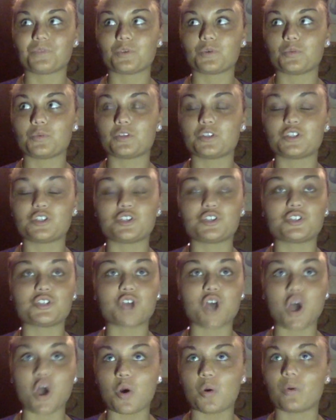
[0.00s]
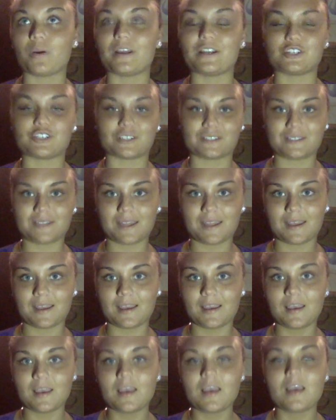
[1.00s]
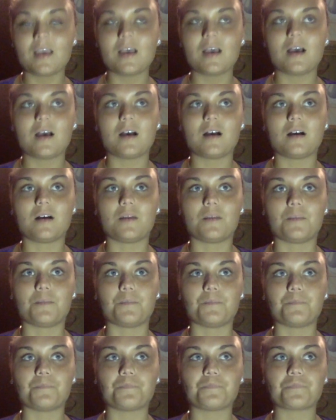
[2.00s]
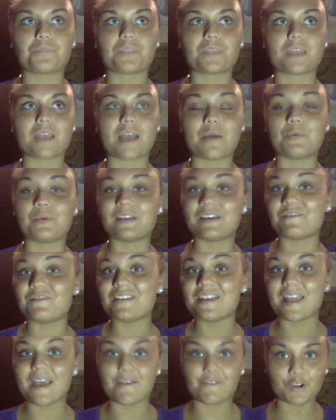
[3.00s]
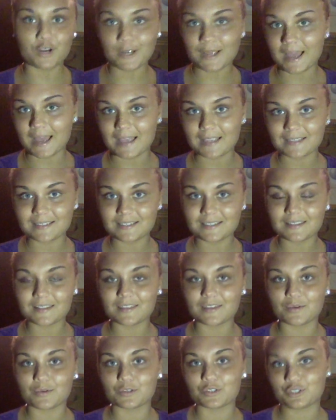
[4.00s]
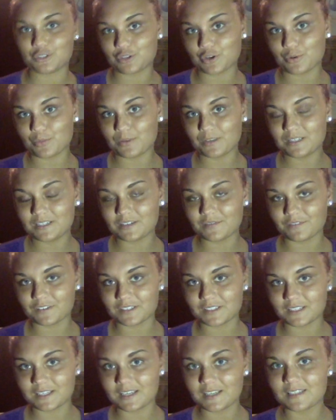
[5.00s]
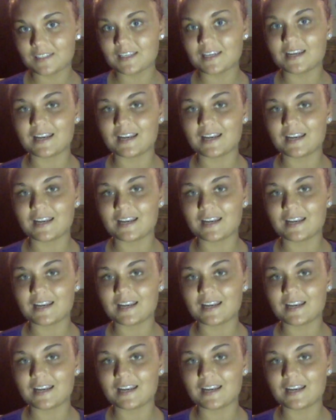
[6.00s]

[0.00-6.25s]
was so interesting. I would have never guessed that there were so many differences,